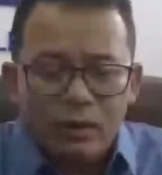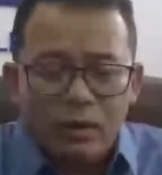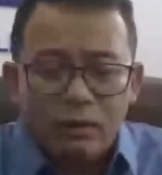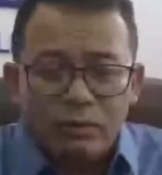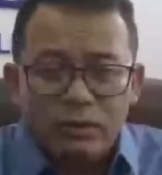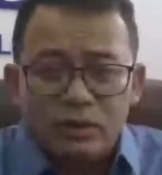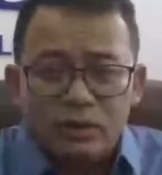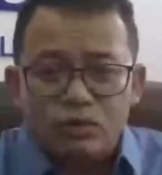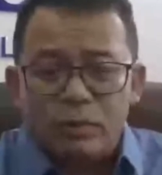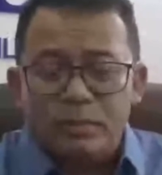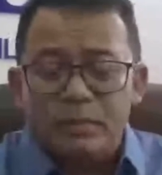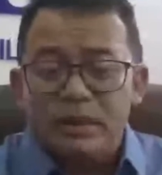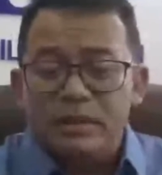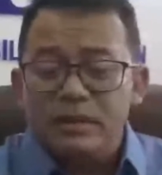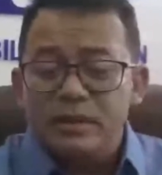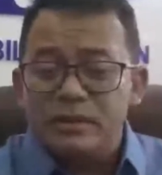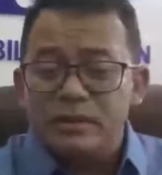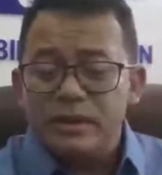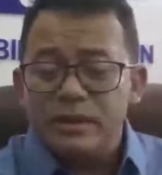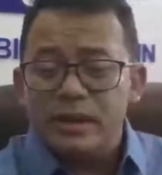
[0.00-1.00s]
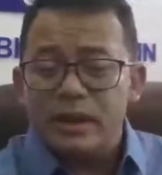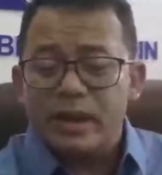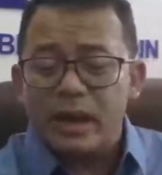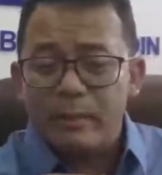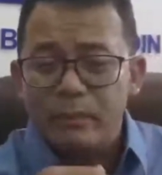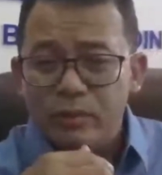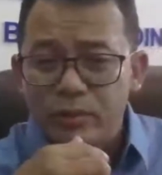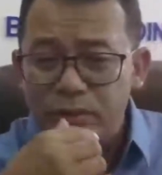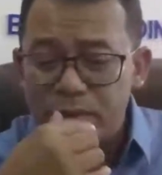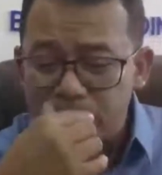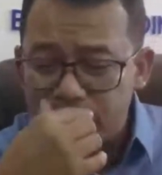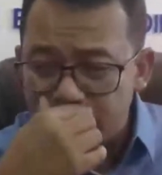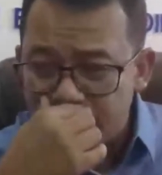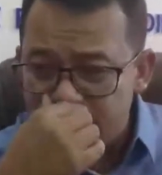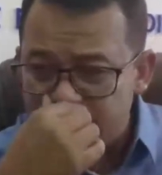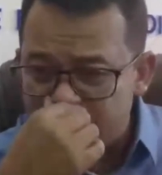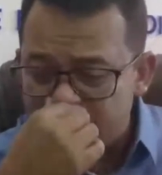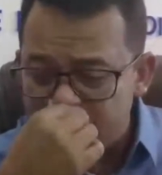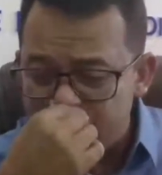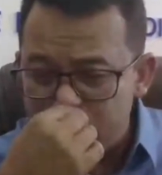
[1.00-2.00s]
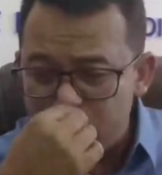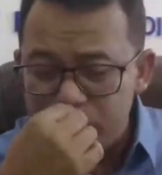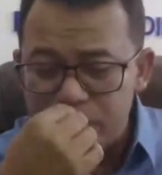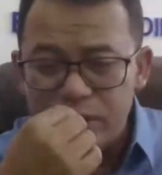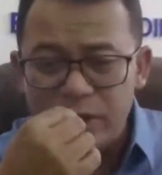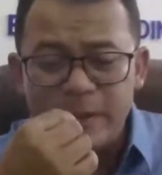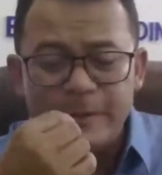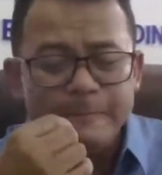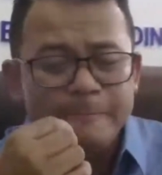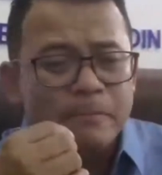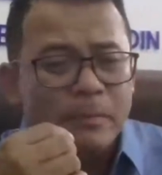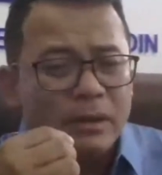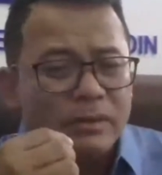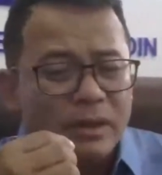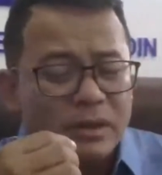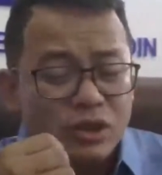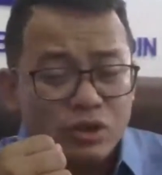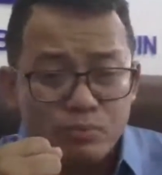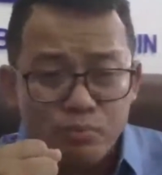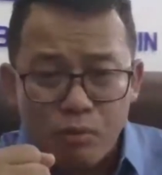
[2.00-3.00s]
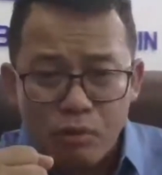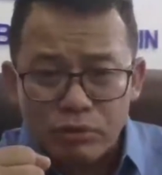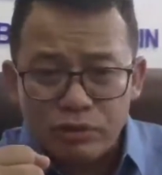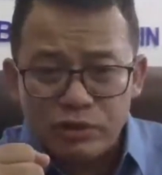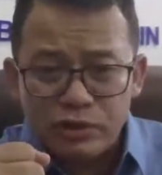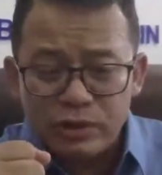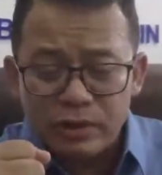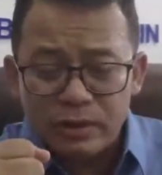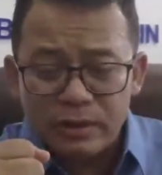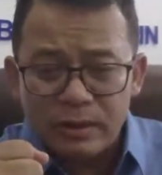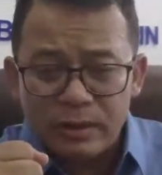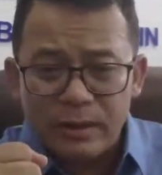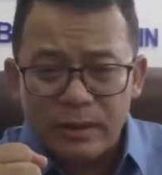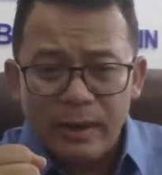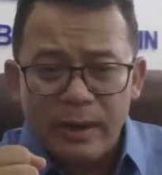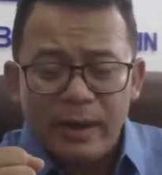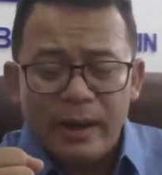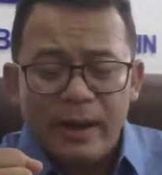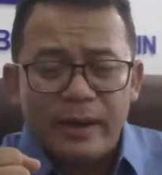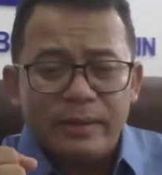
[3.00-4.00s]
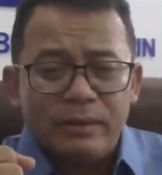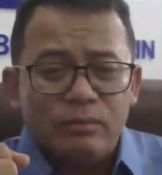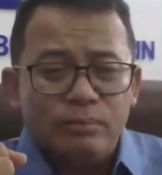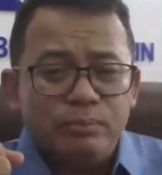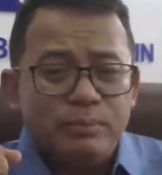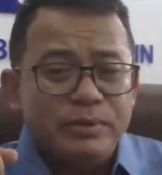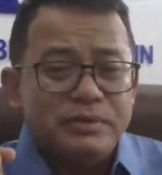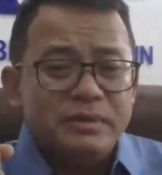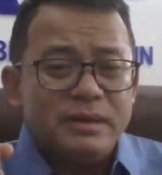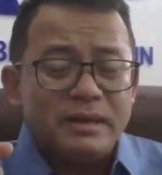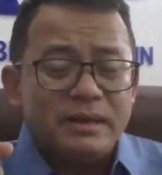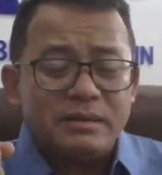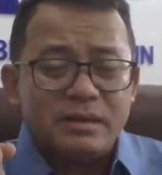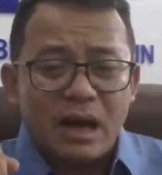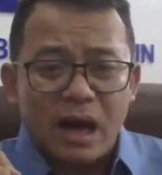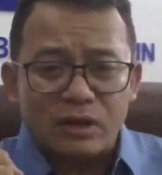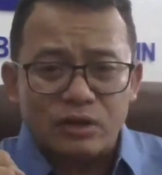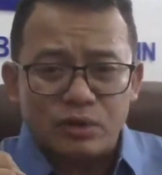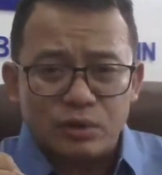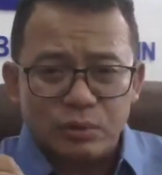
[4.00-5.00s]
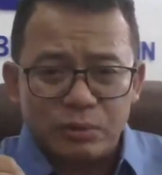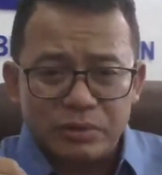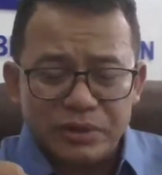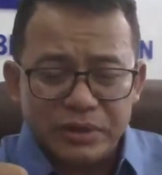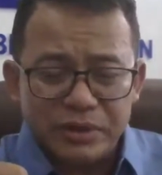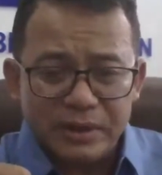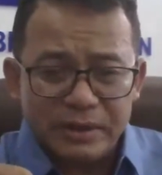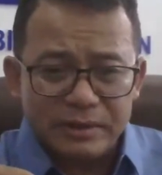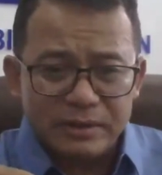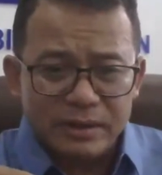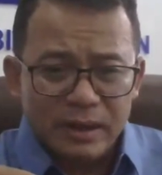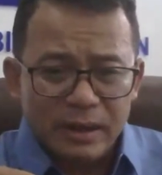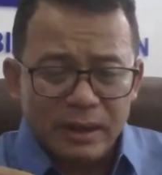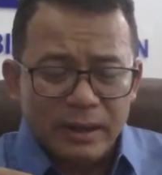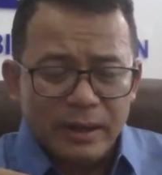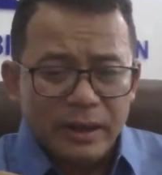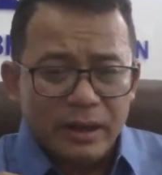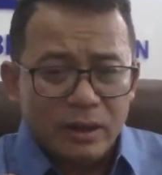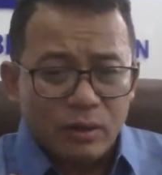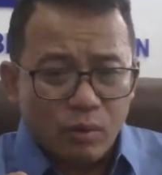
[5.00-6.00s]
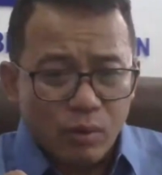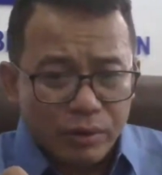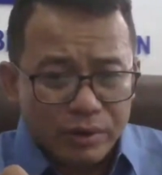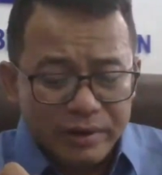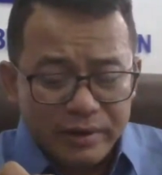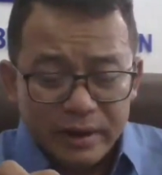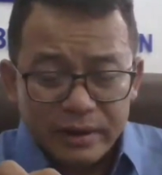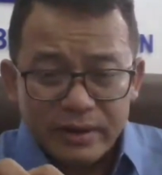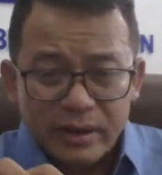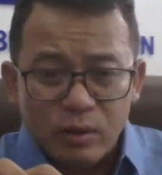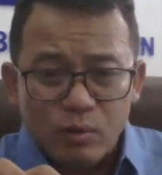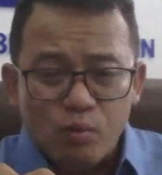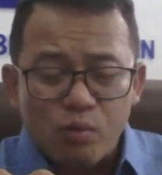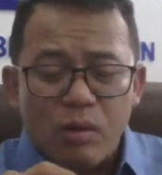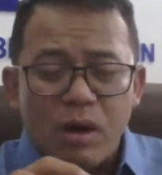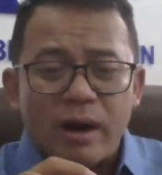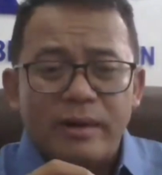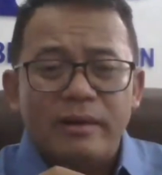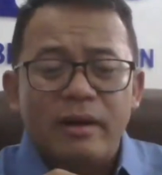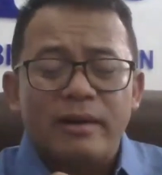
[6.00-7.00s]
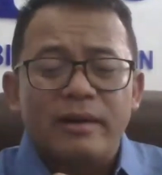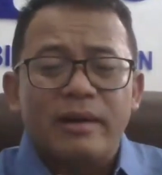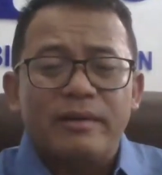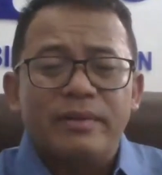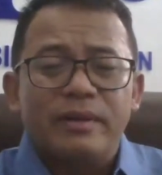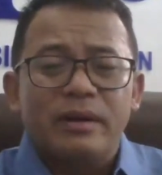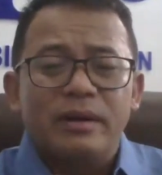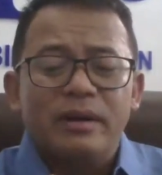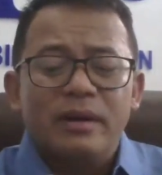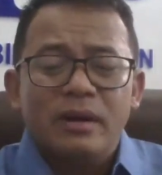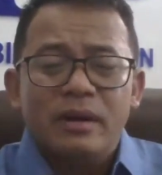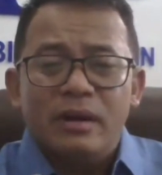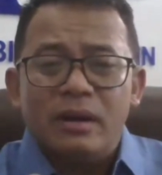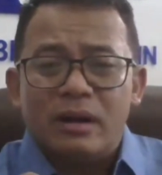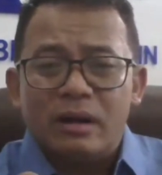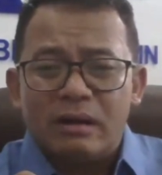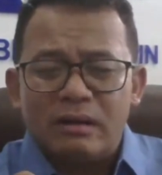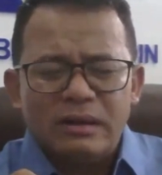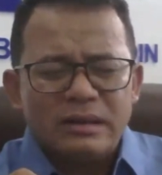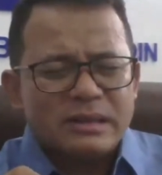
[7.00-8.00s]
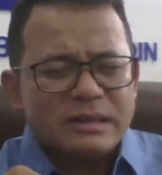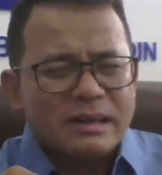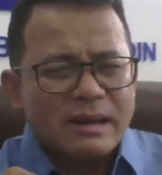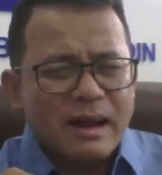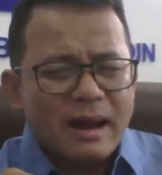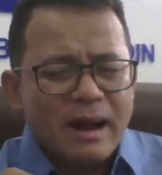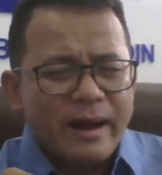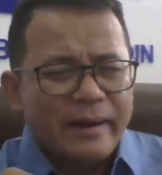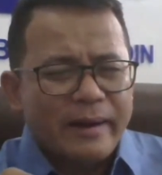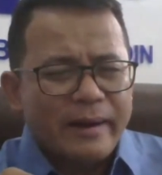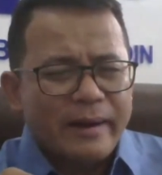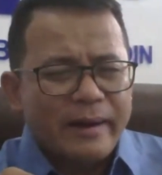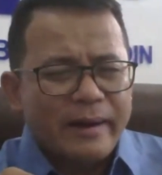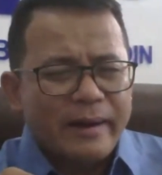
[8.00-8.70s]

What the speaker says: all the top leaders in the community, the sponsor and the business associates coordinating one another. It's uh,